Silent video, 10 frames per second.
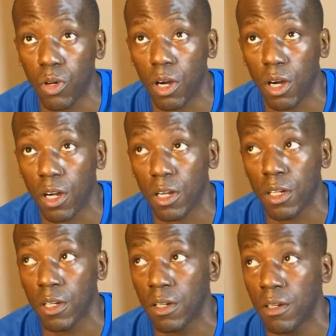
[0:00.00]
are
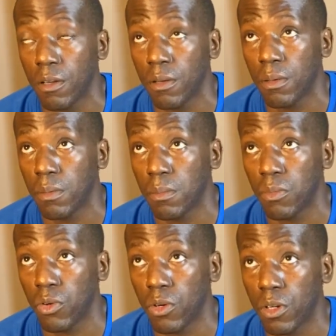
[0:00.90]

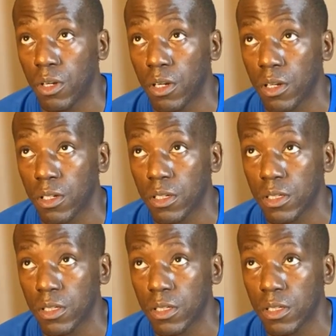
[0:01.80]
more